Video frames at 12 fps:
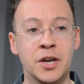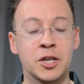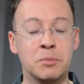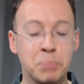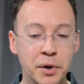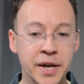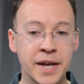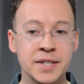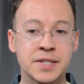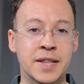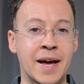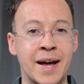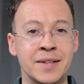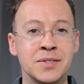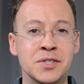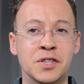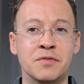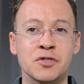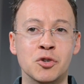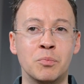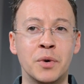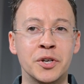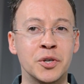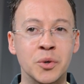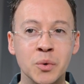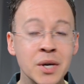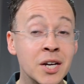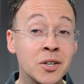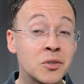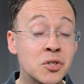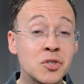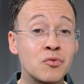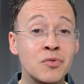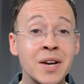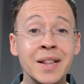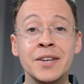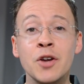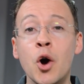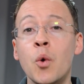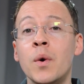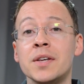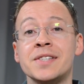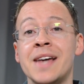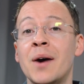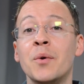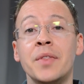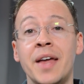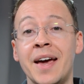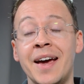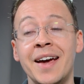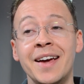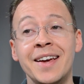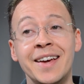you put it into the hands of someone who doesn't really know what's out there.